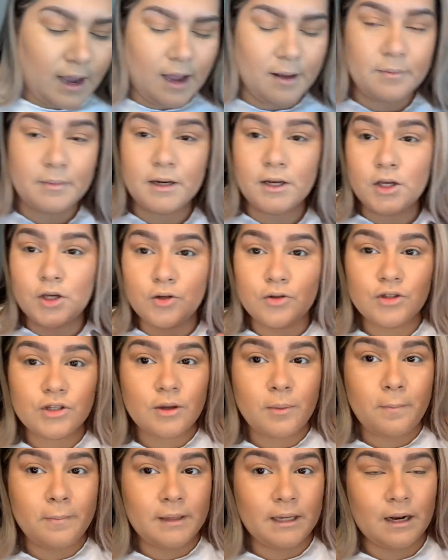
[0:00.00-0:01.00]
I'm gonna use
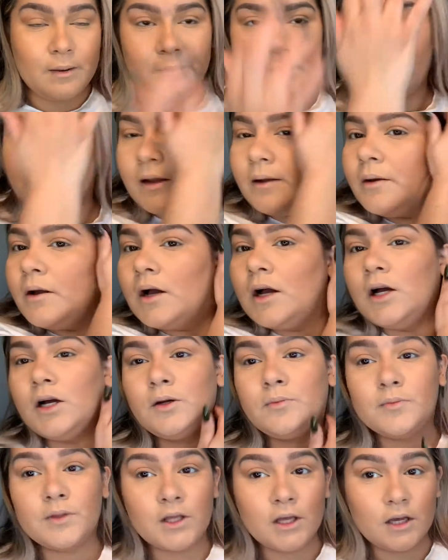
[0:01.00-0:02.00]
Mírame,
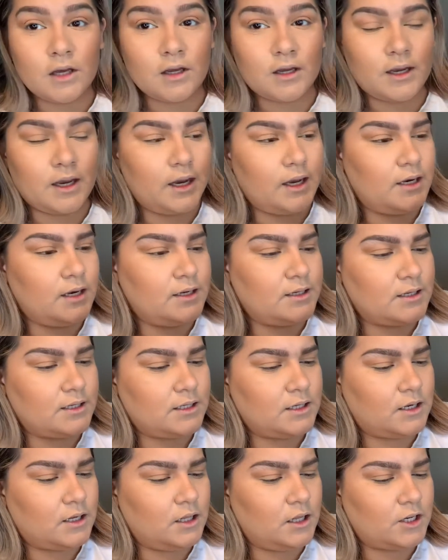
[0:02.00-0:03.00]
the Katie and
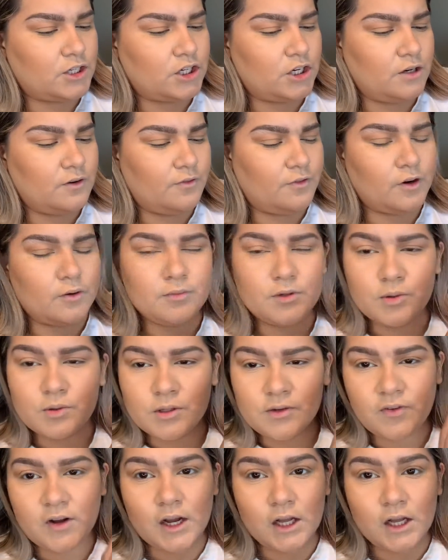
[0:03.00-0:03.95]
Desi collection from Dose of